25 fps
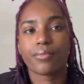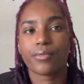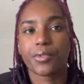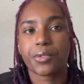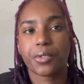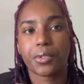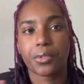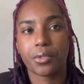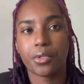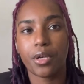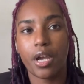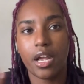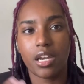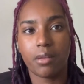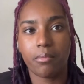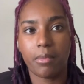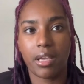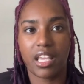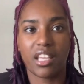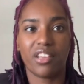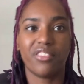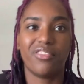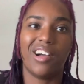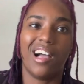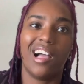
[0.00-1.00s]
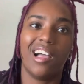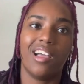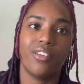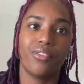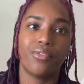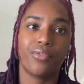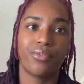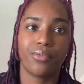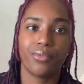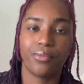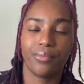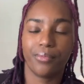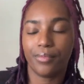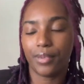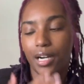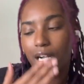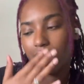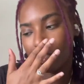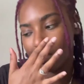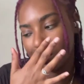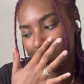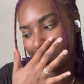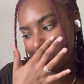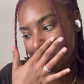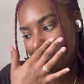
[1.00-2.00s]
I'm trying to make it five,
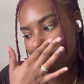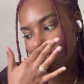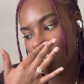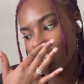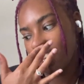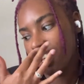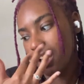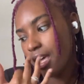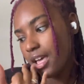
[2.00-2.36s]
honestly.